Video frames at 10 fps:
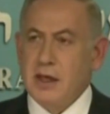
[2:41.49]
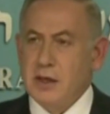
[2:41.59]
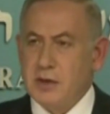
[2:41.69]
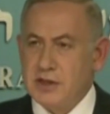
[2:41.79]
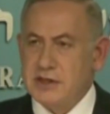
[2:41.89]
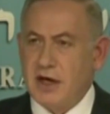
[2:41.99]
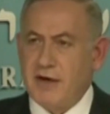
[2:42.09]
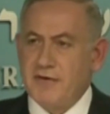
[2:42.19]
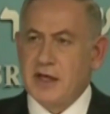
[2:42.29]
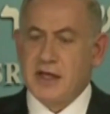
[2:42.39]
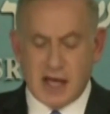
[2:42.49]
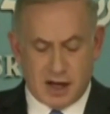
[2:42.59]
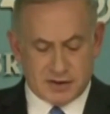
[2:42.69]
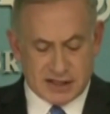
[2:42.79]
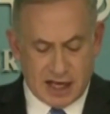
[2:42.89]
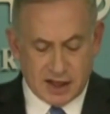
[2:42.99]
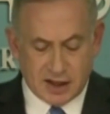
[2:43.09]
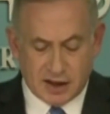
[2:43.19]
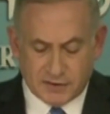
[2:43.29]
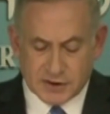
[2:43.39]
to resolving the outstanding
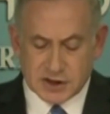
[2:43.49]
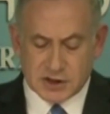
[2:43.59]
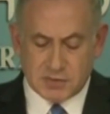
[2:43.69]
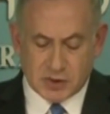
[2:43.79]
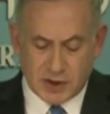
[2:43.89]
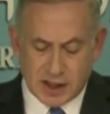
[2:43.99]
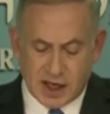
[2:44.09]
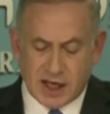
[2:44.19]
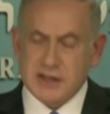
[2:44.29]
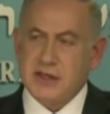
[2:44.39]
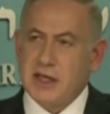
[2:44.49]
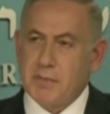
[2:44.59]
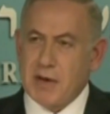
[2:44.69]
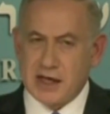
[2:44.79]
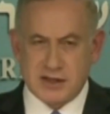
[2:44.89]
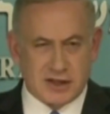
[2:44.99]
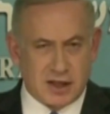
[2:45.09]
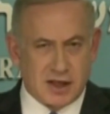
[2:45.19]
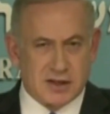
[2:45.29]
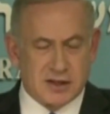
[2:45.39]
differences between us and the
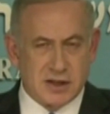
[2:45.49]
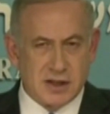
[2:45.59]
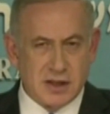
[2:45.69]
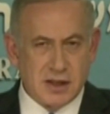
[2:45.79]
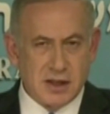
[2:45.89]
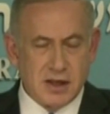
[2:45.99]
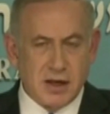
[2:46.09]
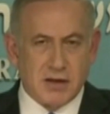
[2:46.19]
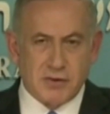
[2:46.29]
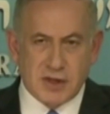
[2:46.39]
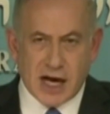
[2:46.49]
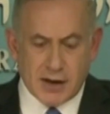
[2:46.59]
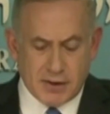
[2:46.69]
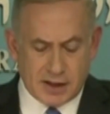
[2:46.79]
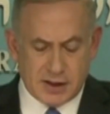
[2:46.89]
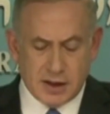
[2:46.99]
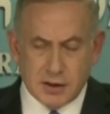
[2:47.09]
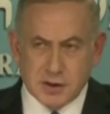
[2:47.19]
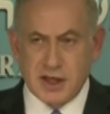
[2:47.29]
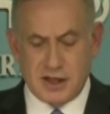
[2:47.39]
Palestinians through direct
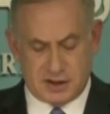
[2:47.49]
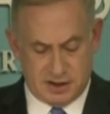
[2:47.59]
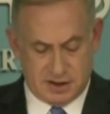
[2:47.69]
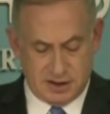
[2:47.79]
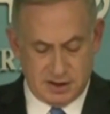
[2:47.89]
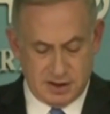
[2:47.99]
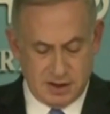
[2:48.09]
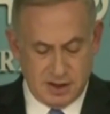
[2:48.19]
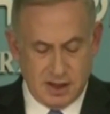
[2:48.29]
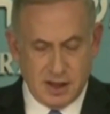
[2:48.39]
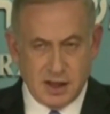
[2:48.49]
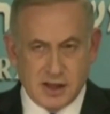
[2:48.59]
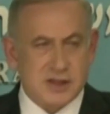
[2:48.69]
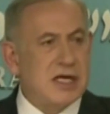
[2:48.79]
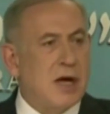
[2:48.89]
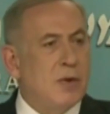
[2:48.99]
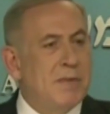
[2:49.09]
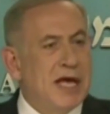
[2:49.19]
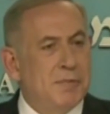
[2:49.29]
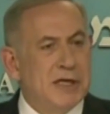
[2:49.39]
negotiations. This is how we
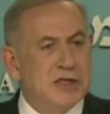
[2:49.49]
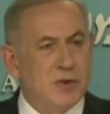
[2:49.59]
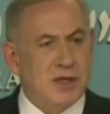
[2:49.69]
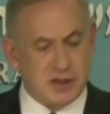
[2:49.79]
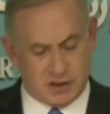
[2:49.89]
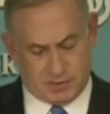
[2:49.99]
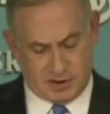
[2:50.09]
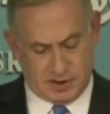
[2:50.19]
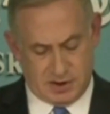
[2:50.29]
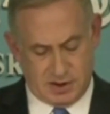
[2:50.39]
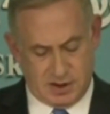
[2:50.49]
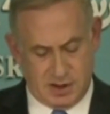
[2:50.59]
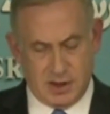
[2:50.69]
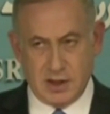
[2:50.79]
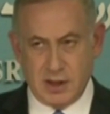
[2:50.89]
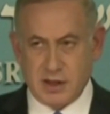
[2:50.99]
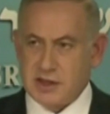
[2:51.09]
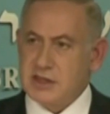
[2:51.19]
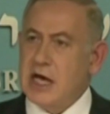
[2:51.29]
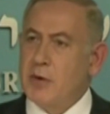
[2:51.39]
made peace with Egypt.
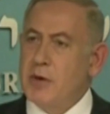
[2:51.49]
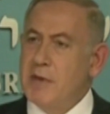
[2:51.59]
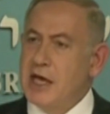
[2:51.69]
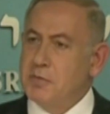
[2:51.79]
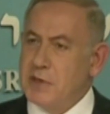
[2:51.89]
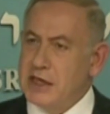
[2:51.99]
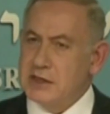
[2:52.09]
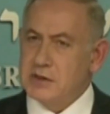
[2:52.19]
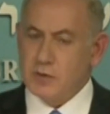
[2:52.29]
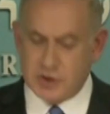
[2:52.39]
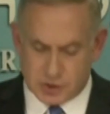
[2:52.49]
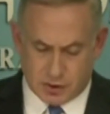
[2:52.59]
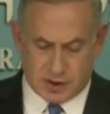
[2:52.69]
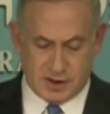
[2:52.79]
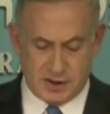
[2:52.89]
This is how we made peace with Jordan.